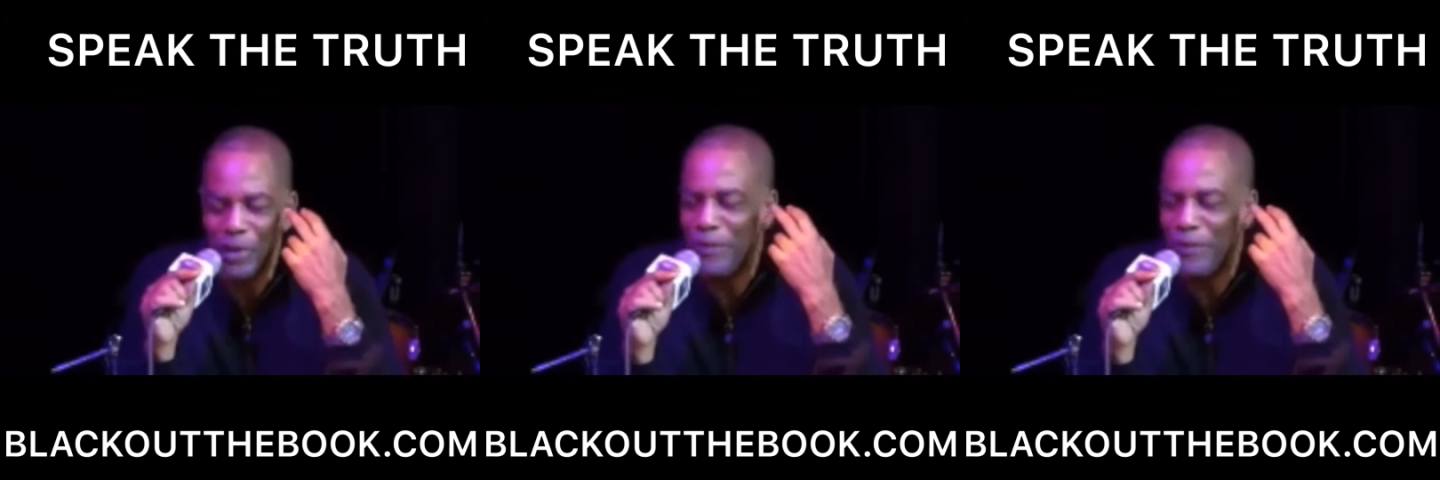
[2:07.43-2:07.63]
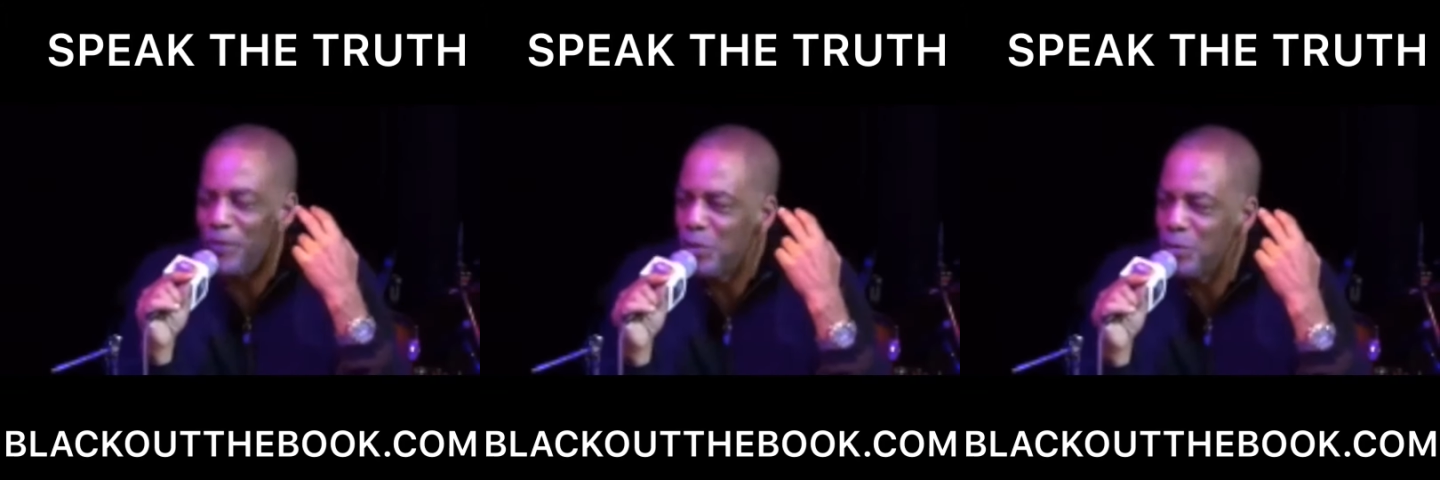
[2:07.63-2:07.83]

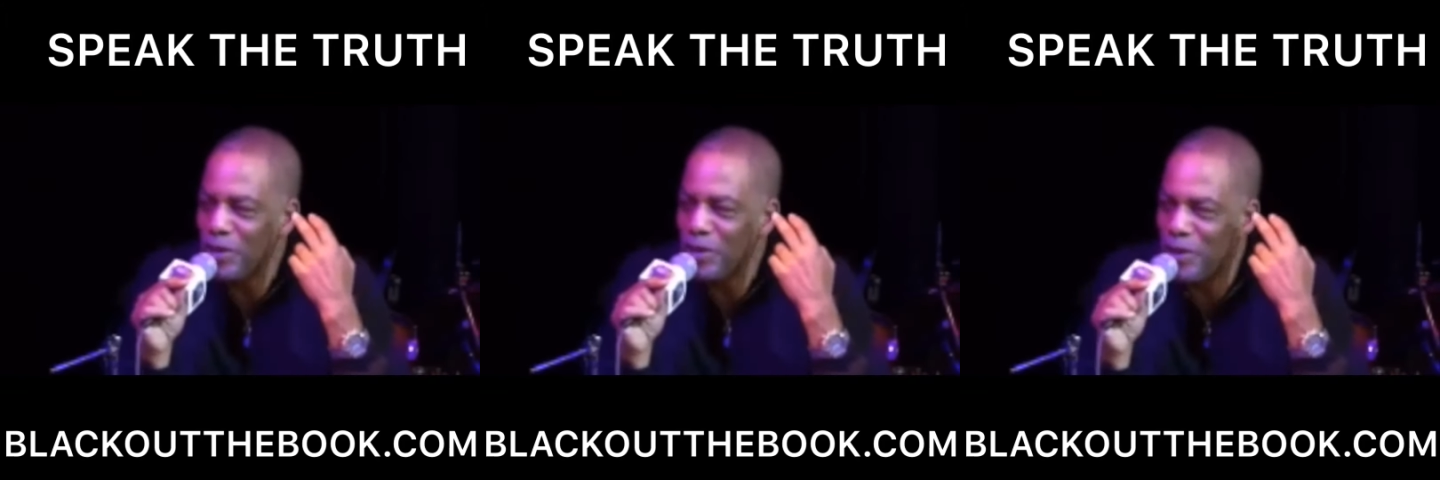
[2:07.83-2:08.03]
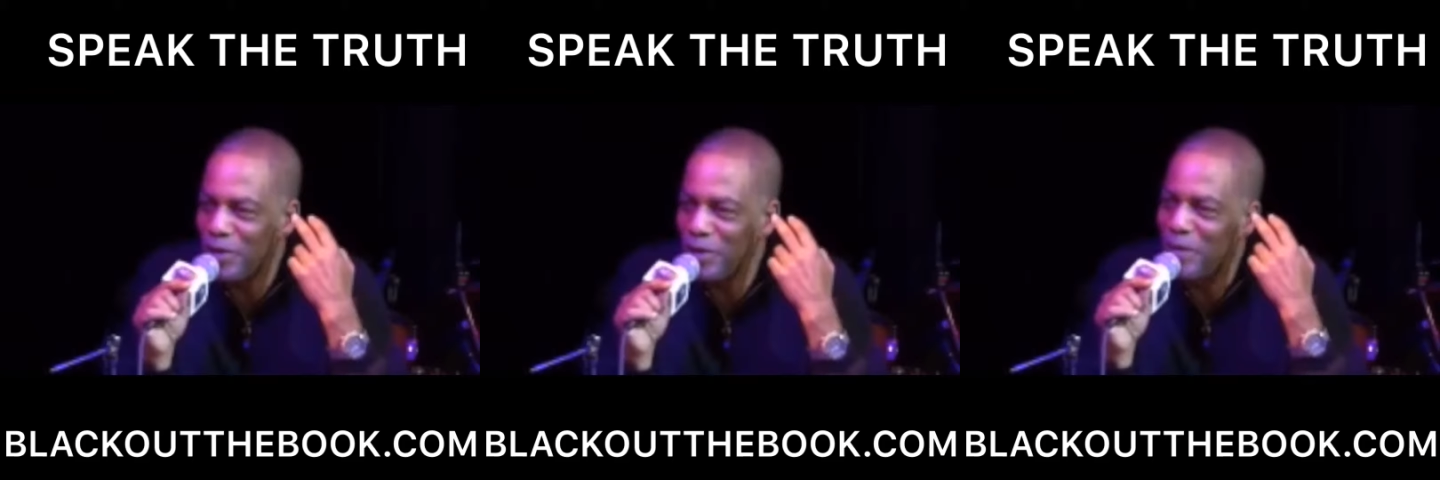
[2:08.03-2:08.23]
But if
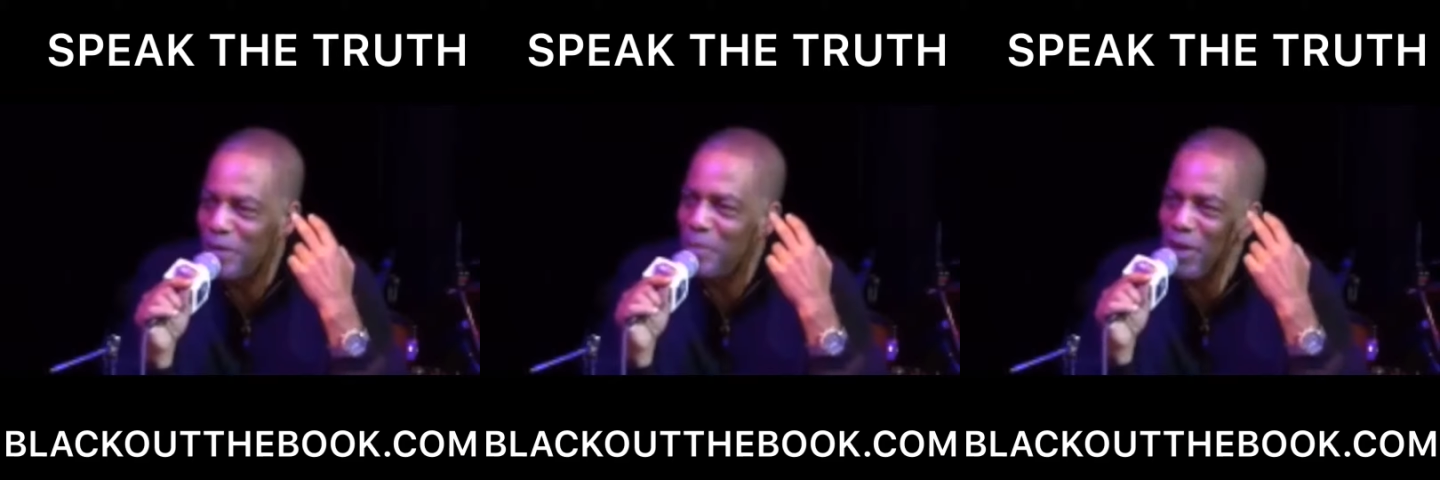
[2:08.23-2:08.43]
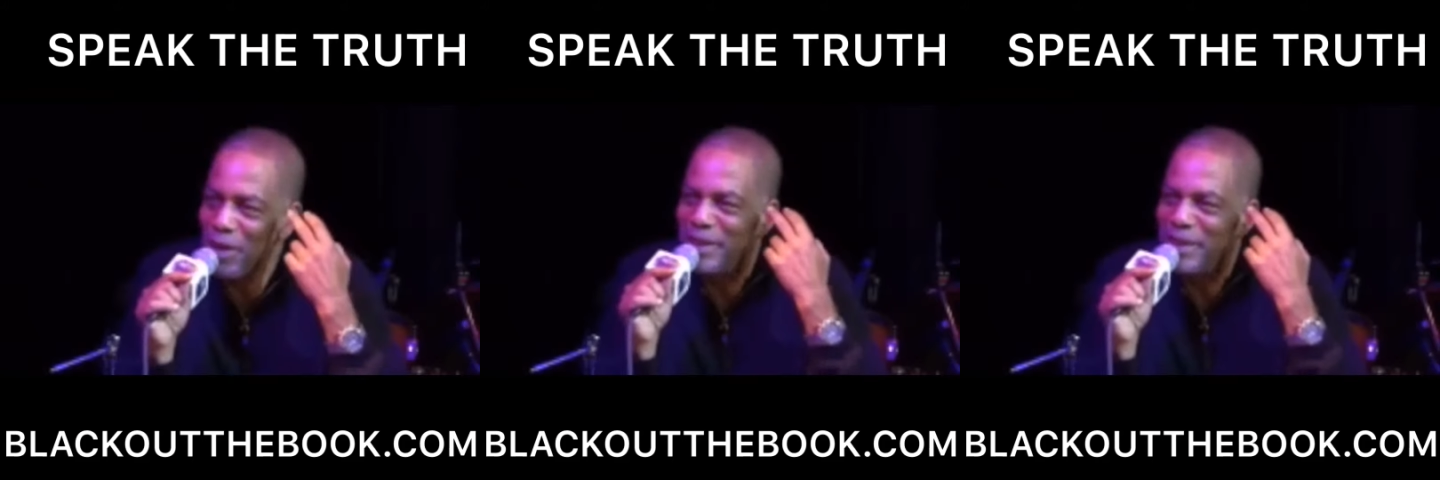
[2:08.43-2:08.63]
you
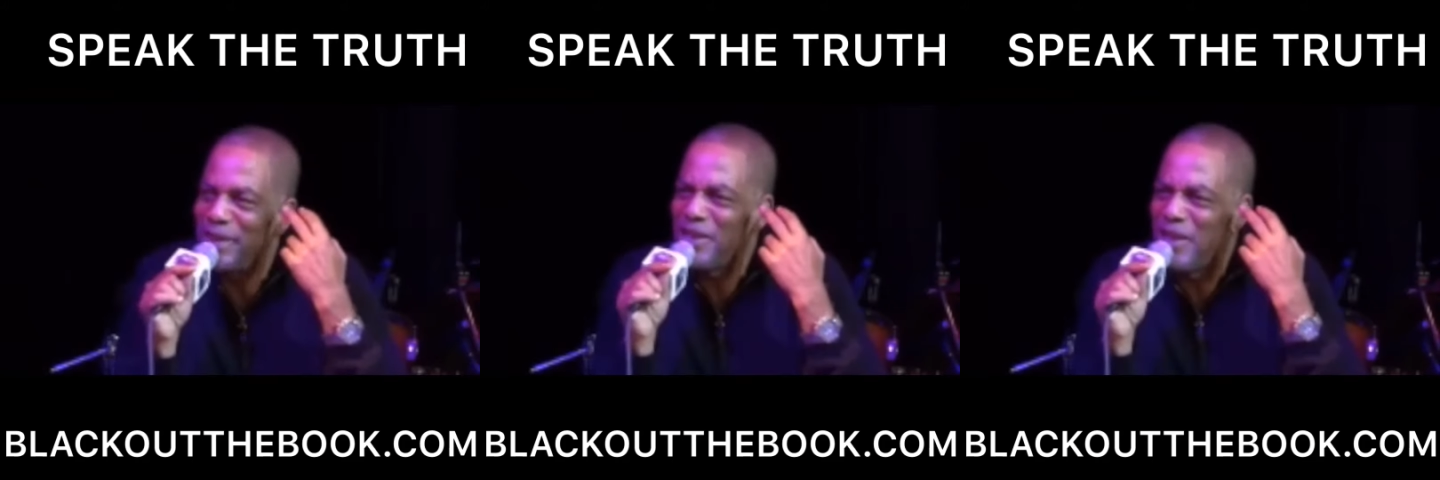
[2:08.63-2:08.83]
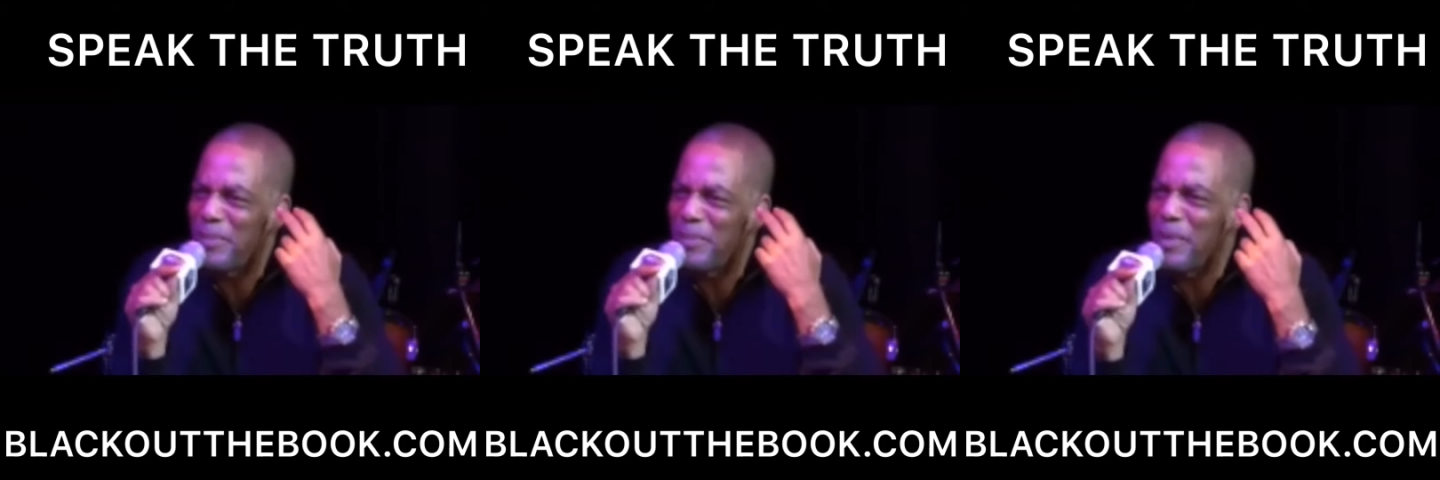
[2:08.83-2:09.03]
turn them
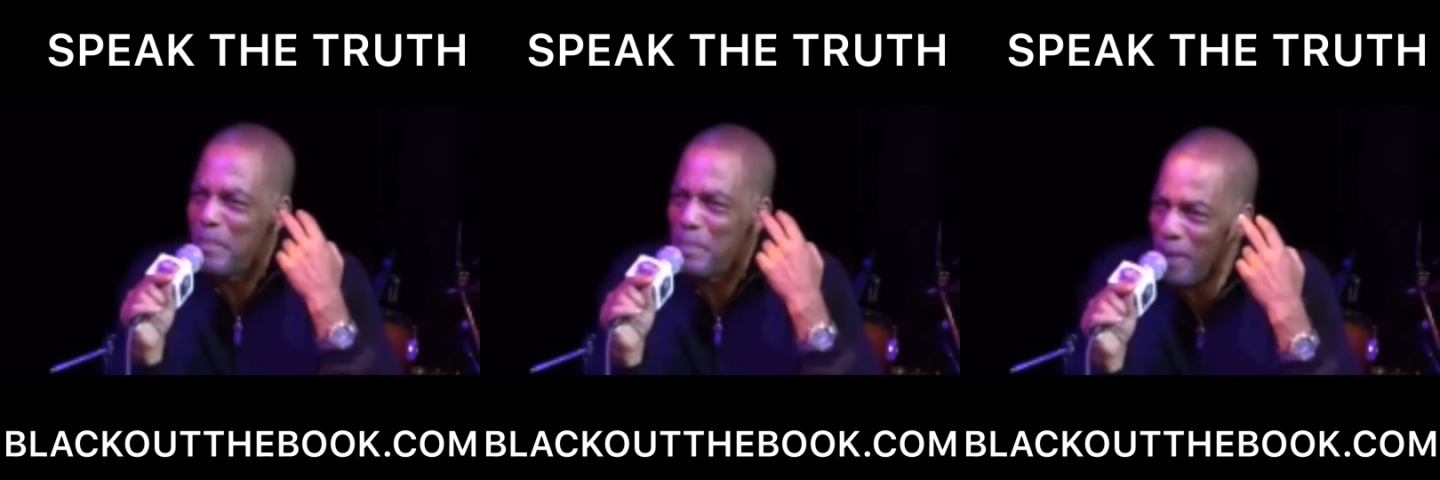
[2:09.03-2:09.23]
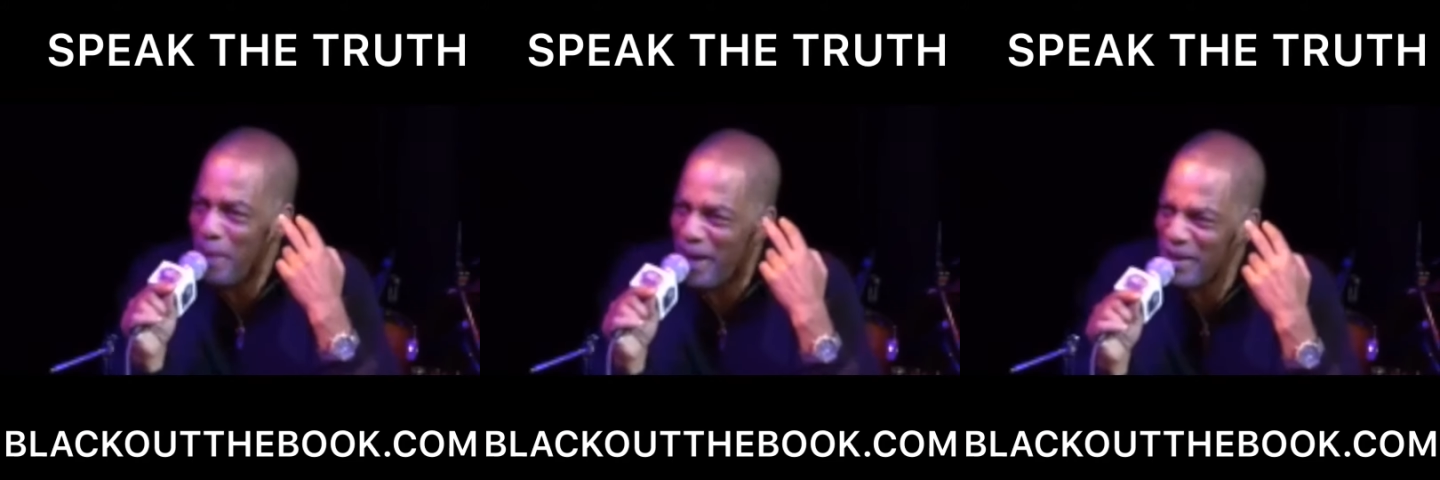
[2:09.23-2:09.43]
on to
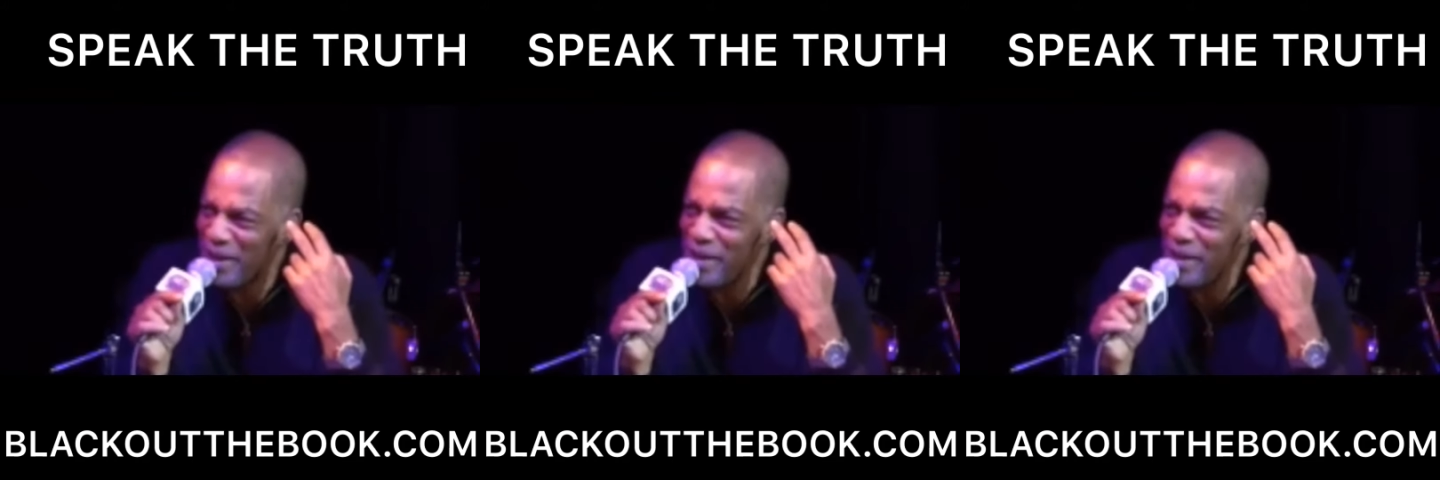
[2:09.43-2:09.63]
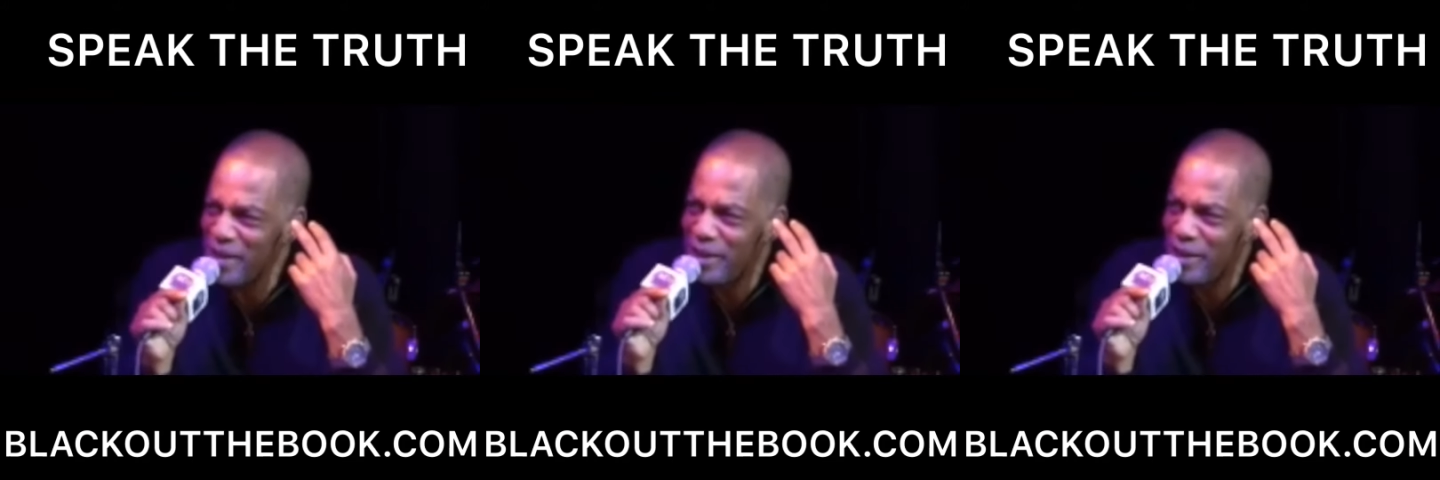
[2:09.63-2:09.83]
something
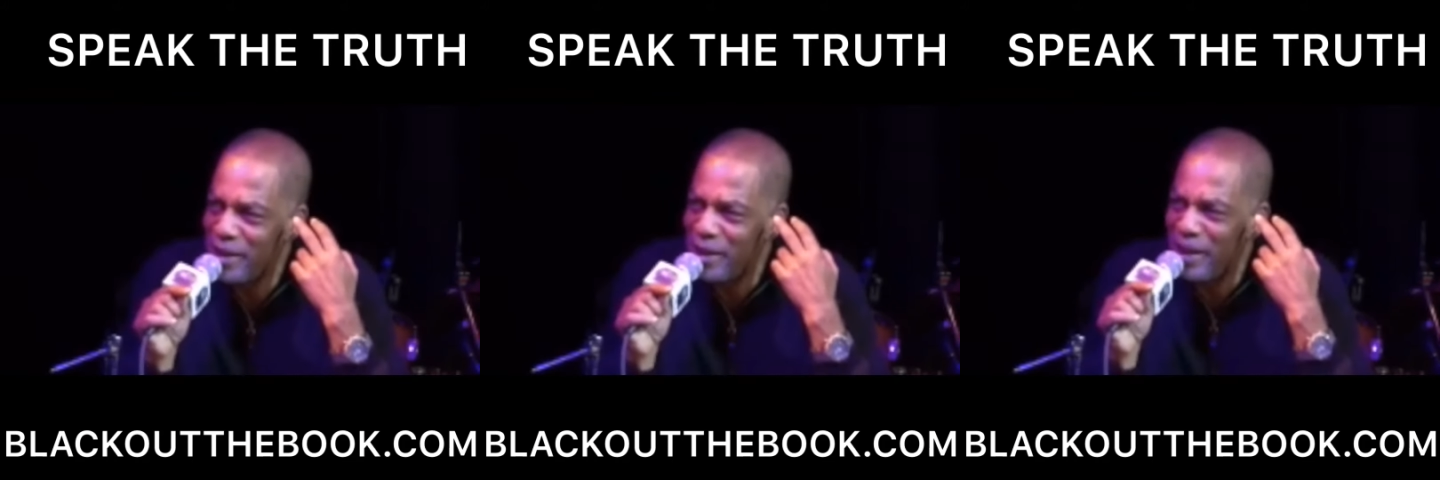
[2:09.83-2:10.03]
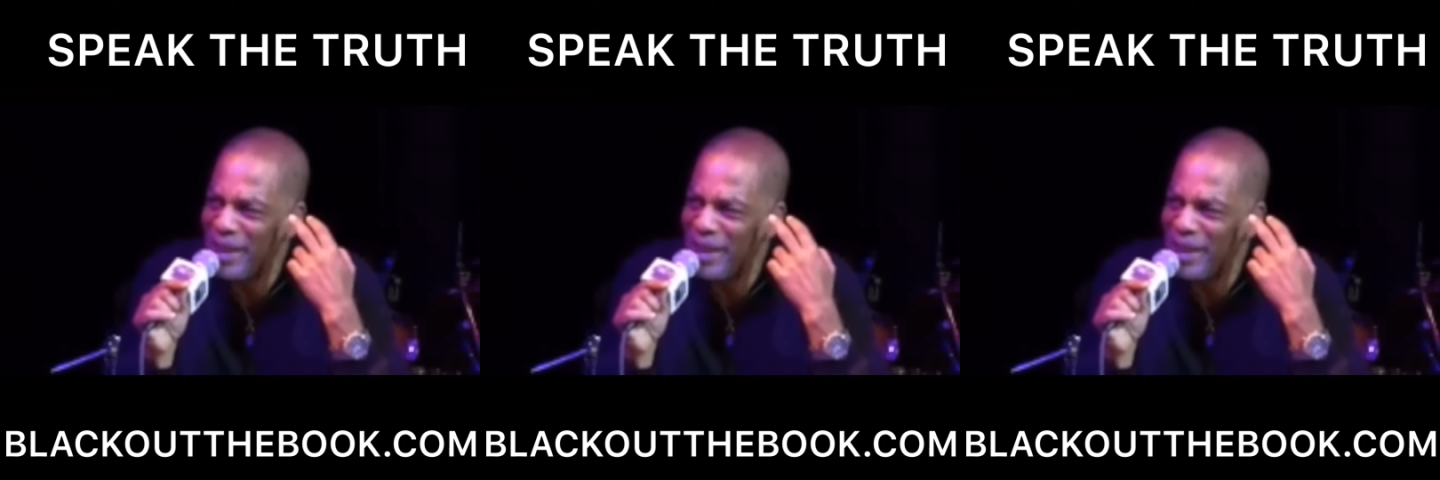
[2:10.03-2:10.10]
better